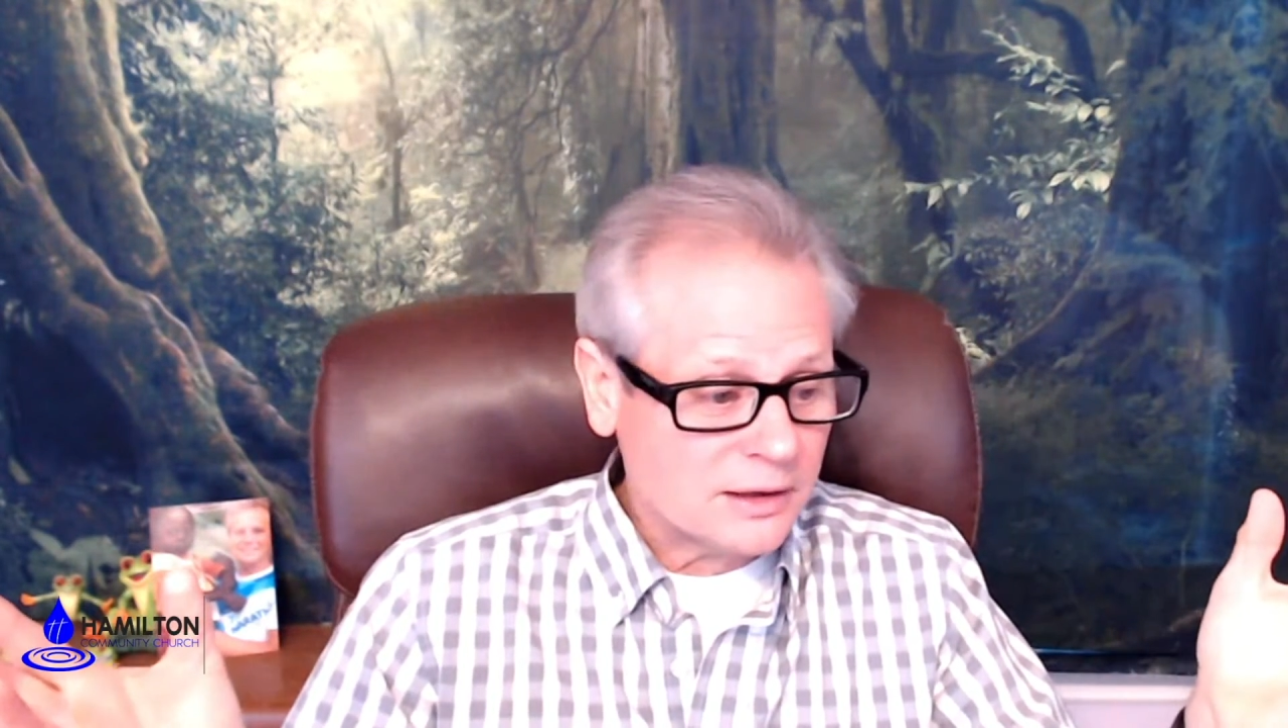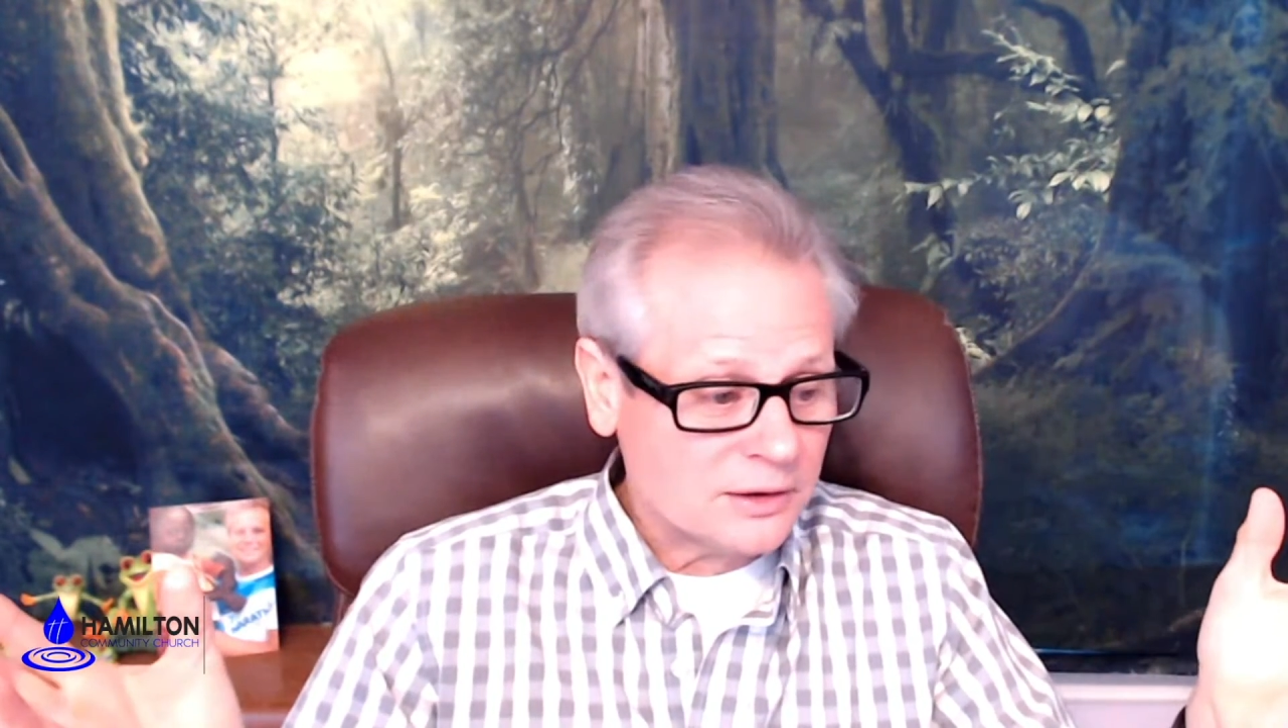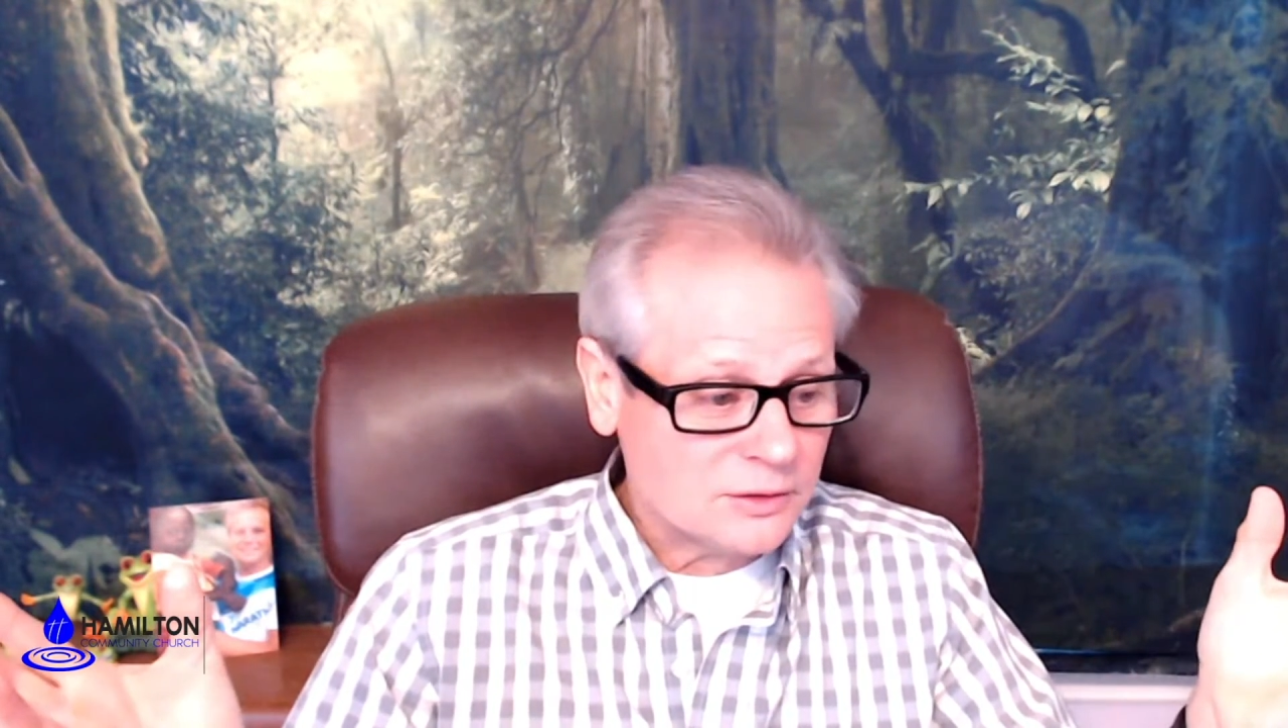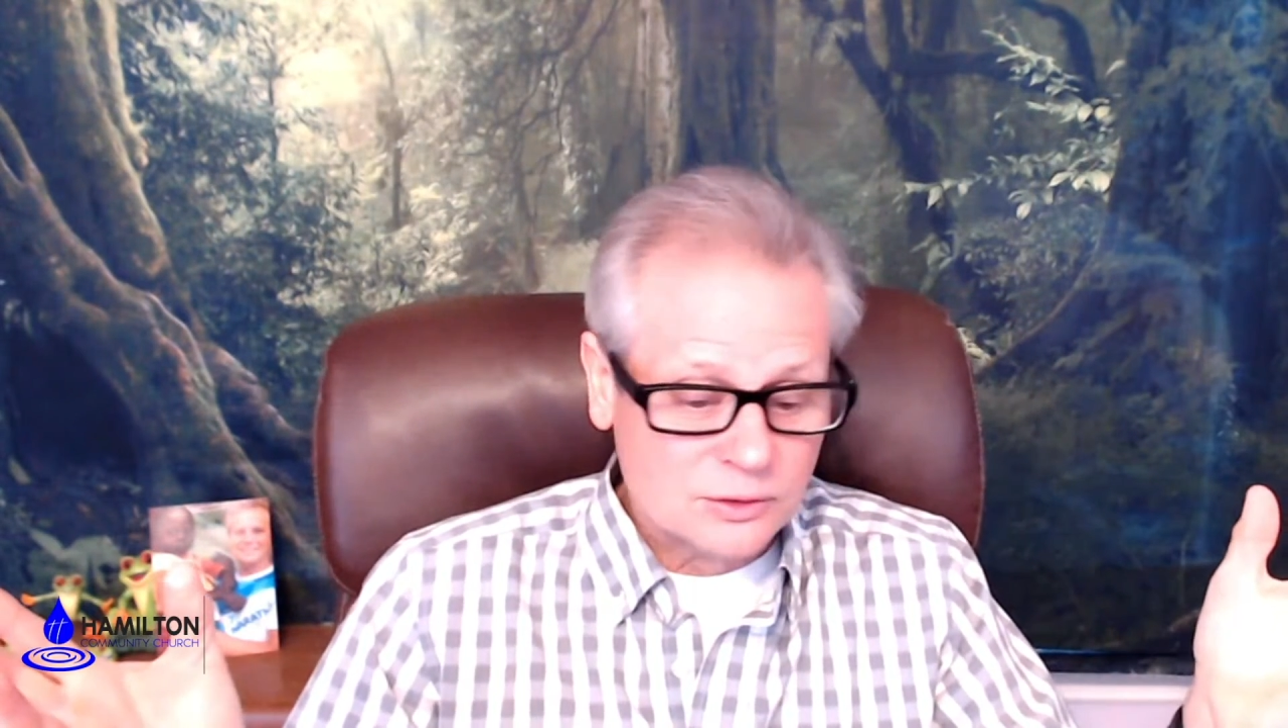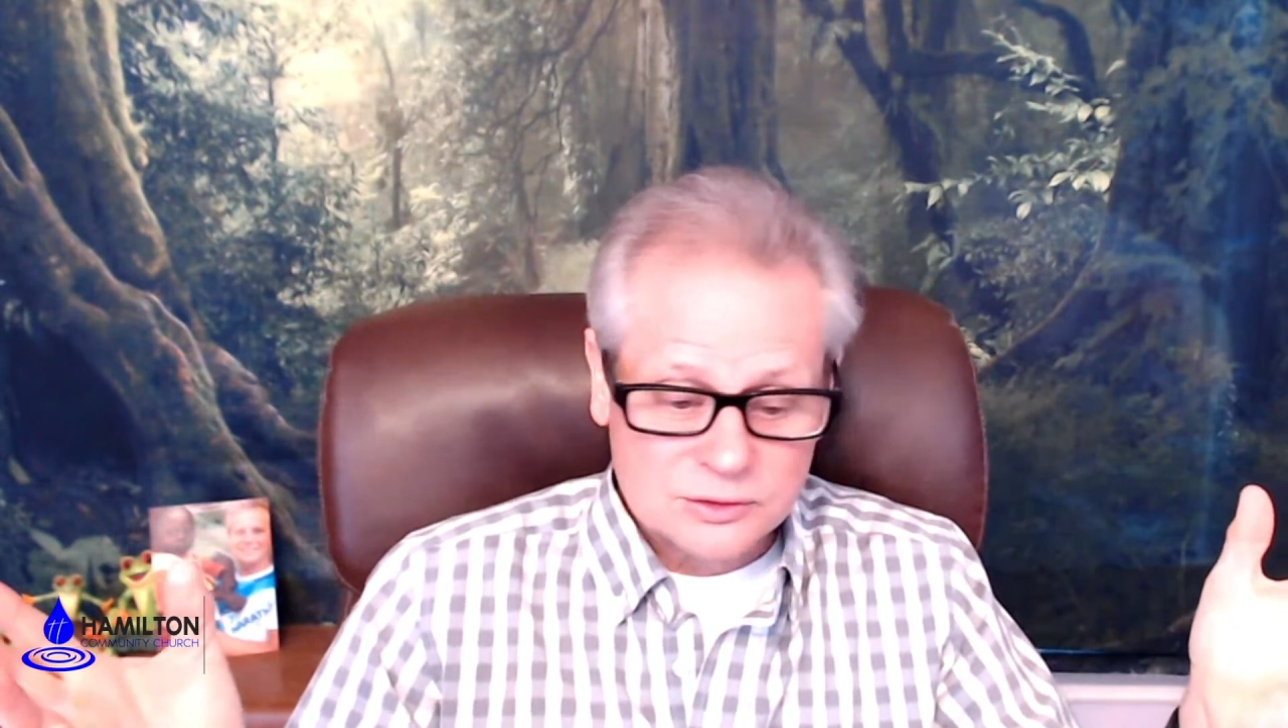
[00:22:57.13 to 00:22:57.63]

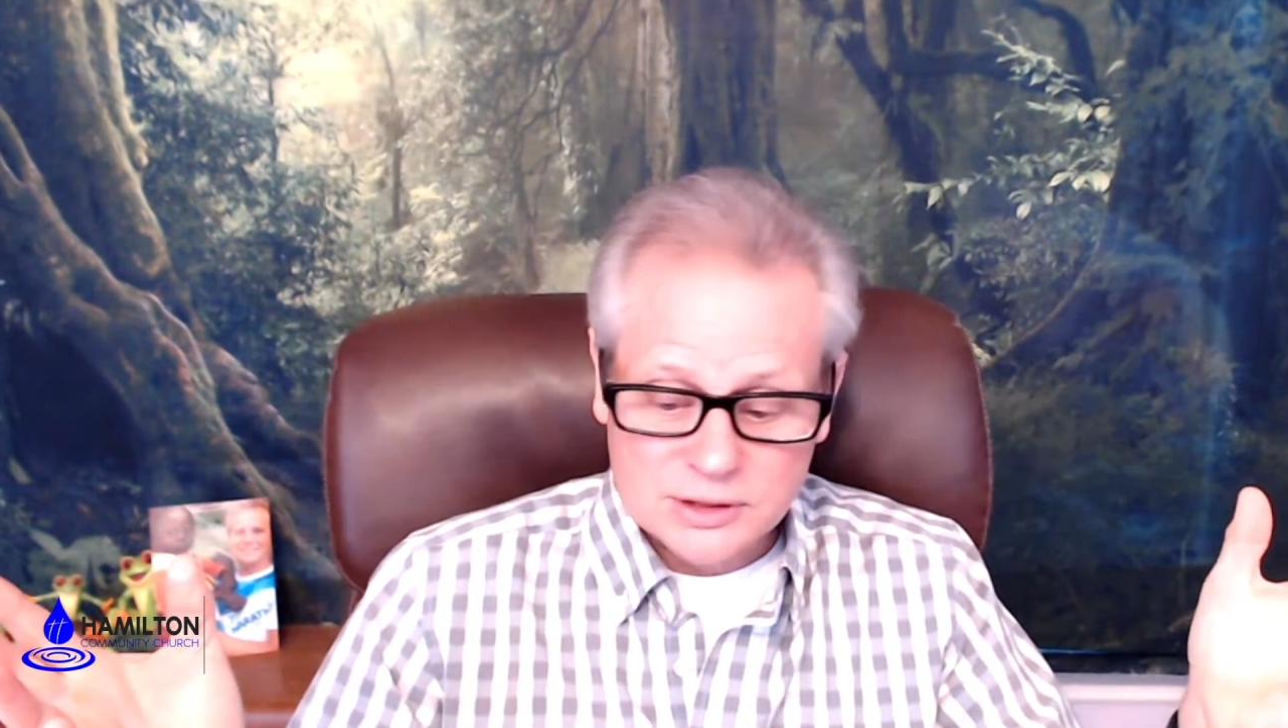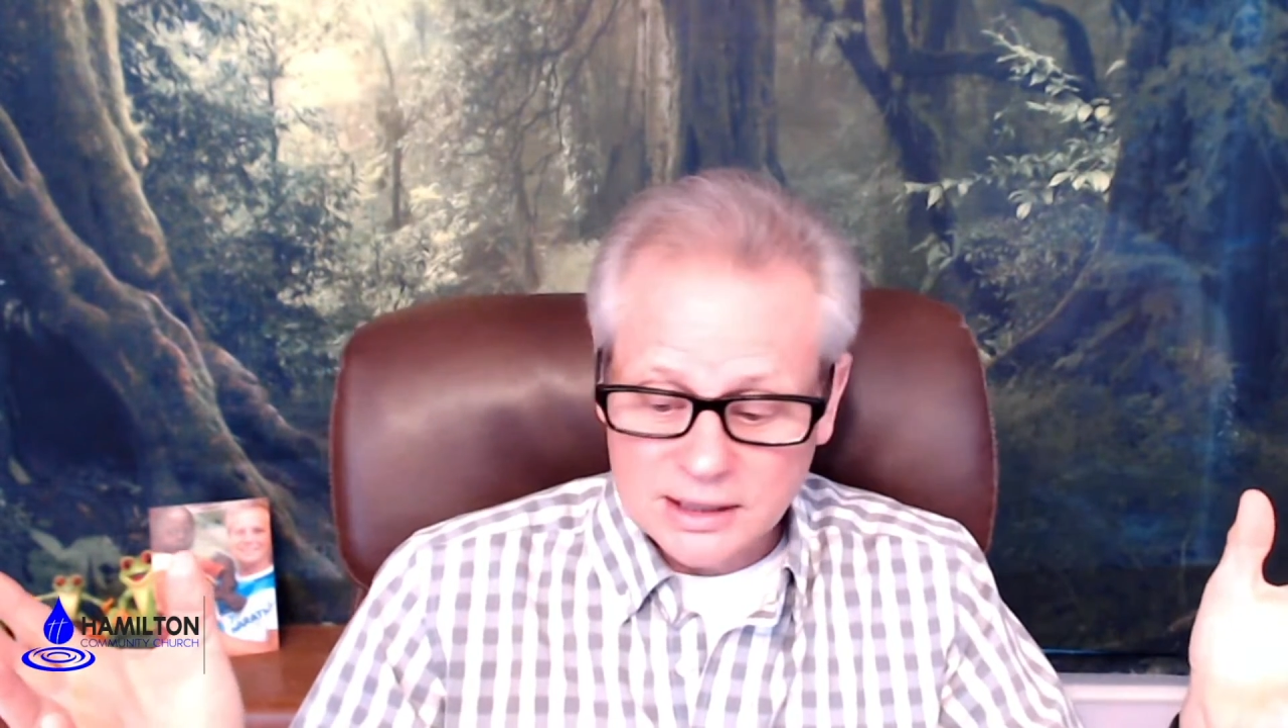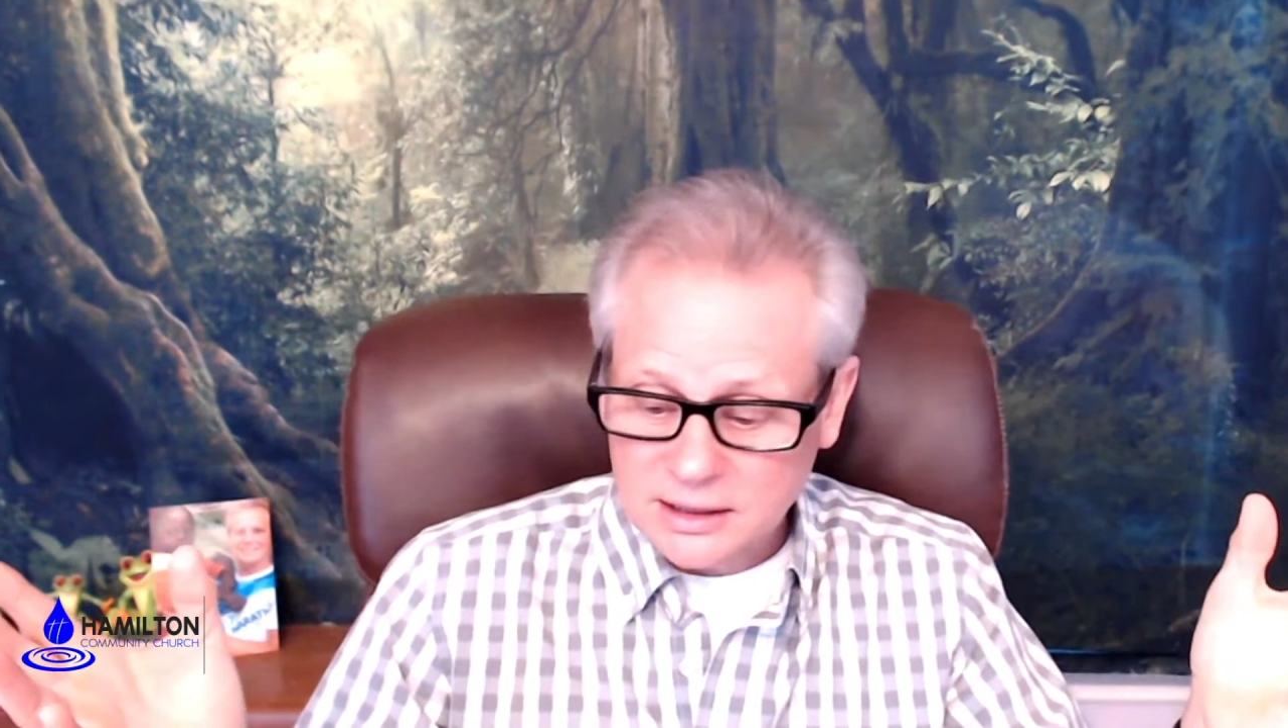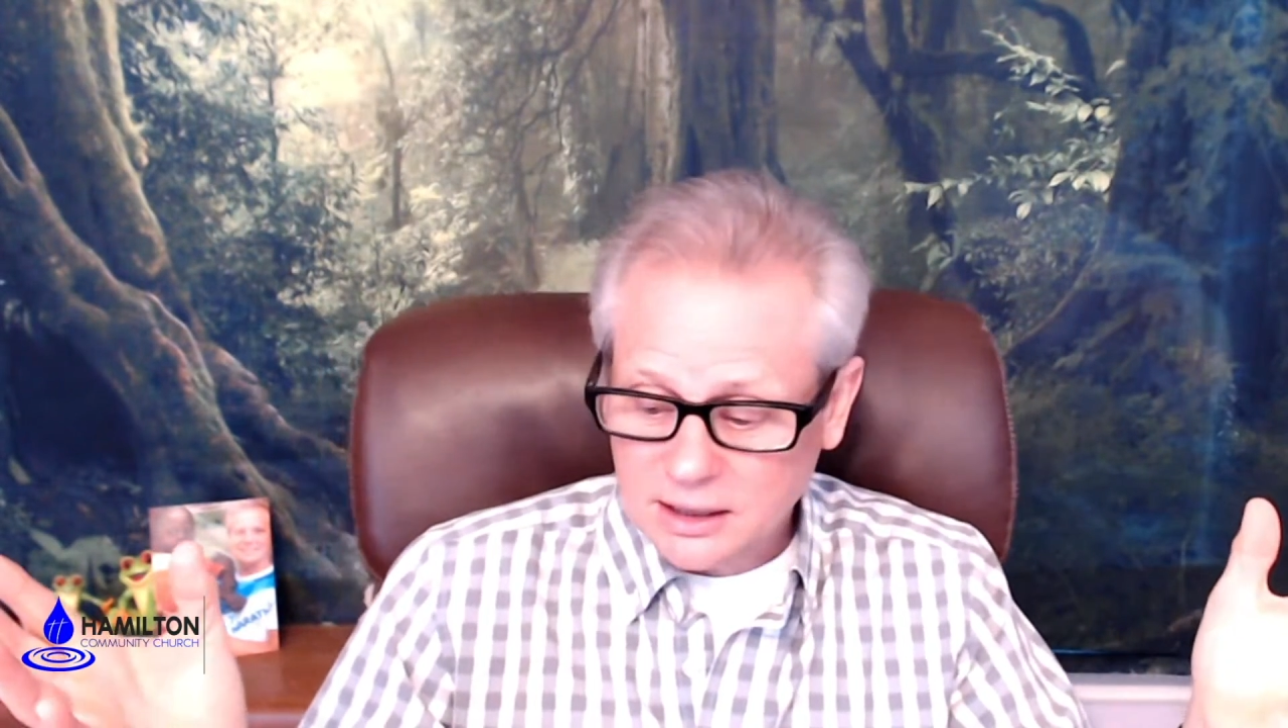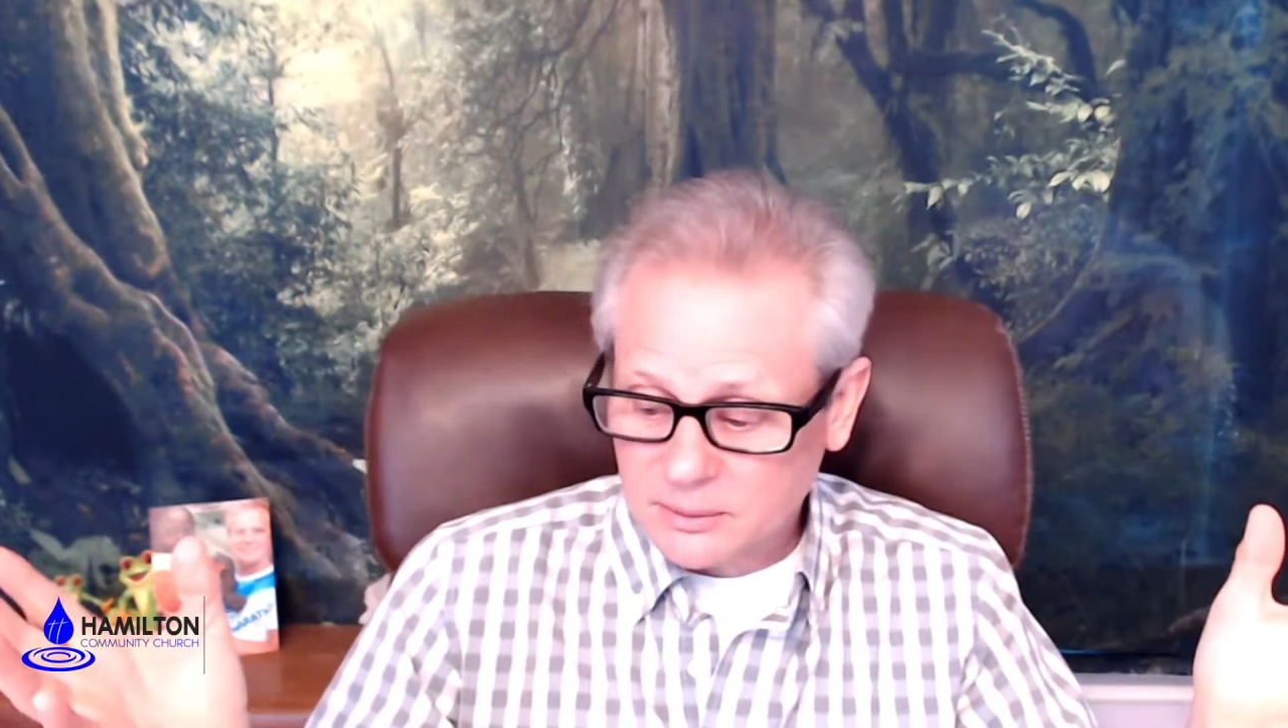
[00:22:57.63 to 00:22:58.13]
those that
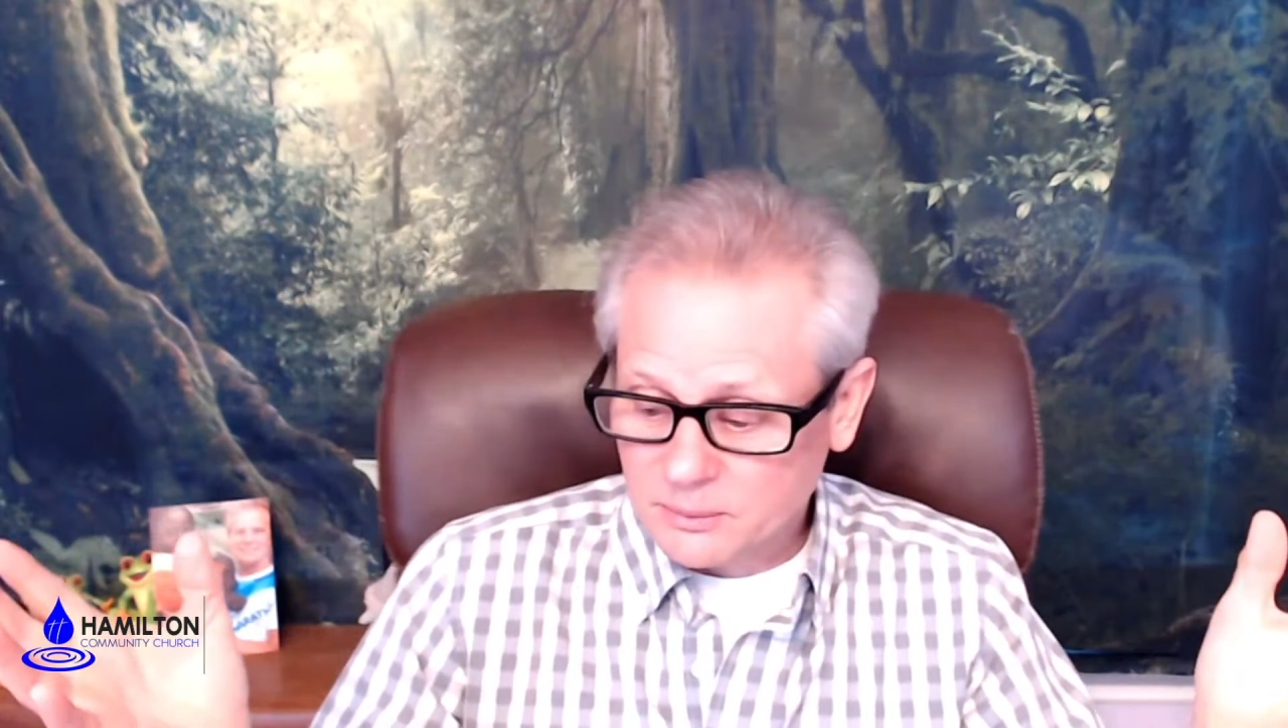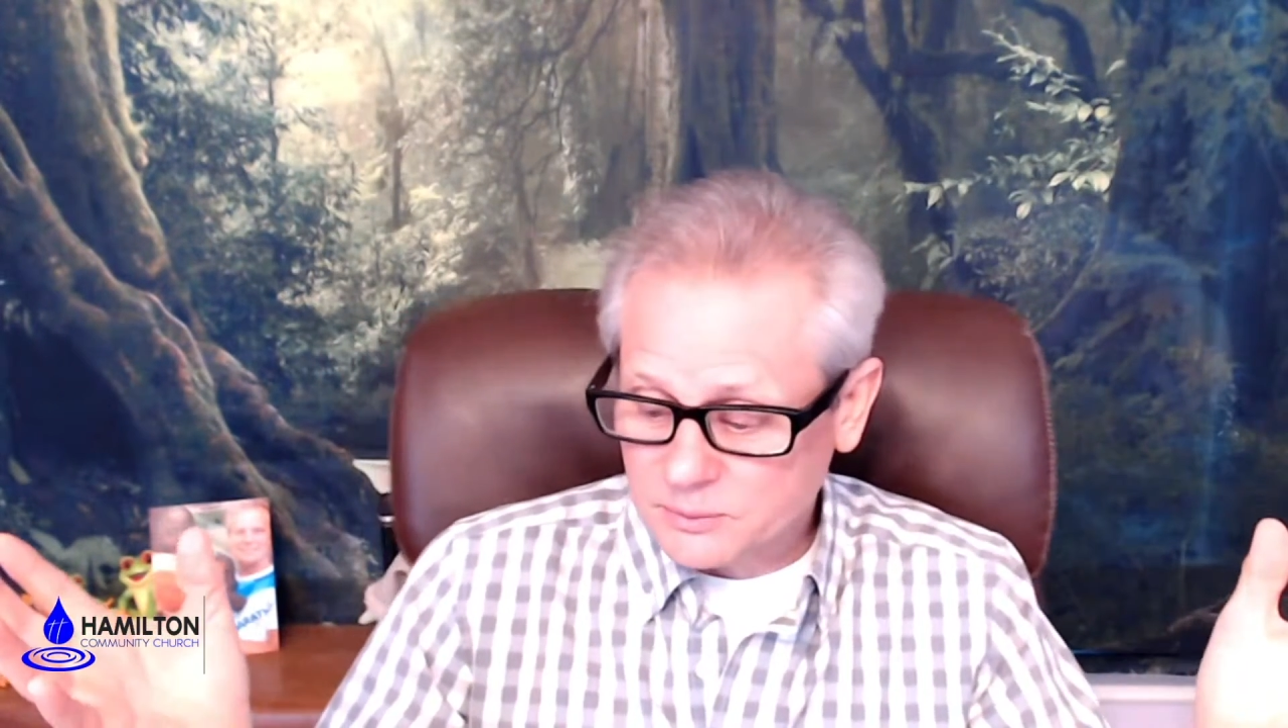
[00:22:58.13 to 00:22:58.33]
come